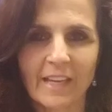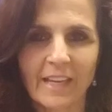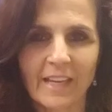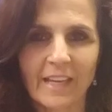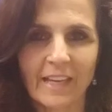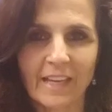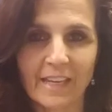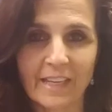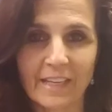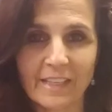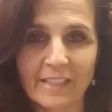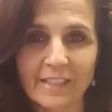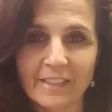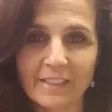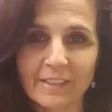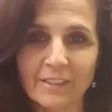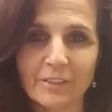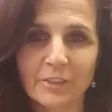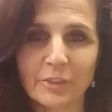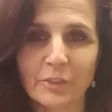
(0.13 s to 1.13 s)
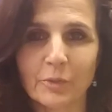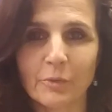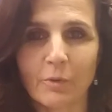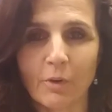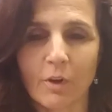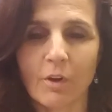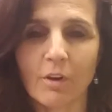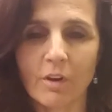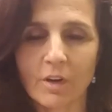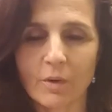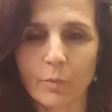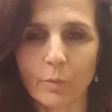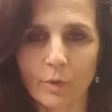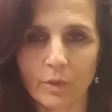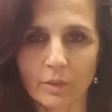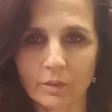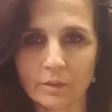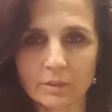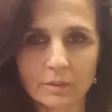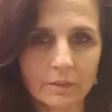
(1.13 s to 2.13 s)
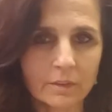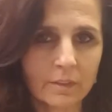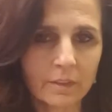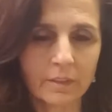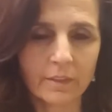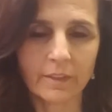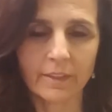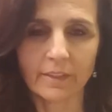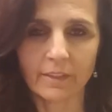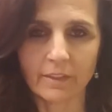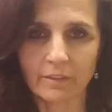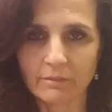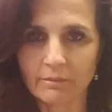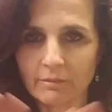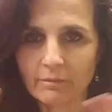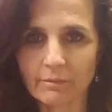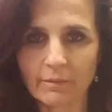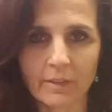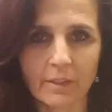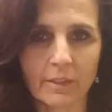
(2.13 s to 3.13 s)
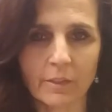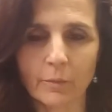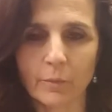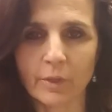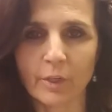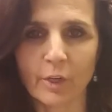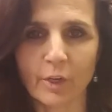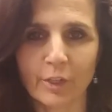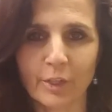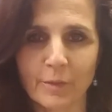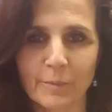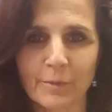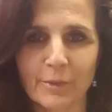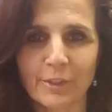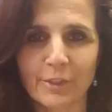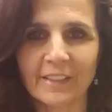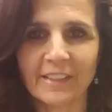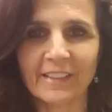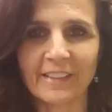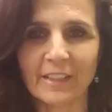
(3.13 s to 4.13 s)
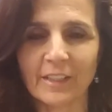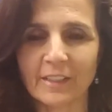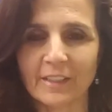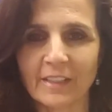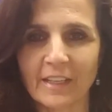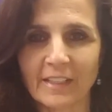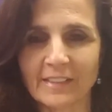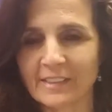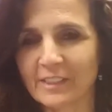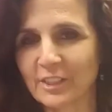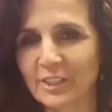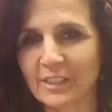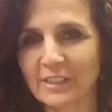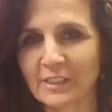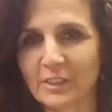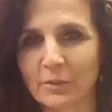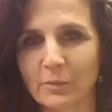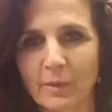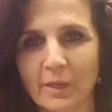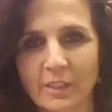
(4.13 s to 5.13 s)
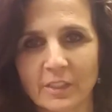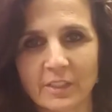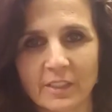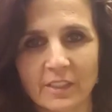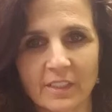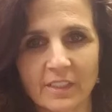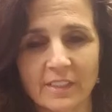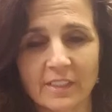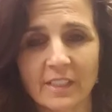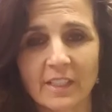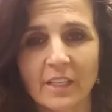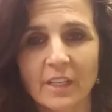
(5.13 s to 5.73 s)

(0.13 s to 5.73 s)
To our world and anyone in our community that has a chance to watch this.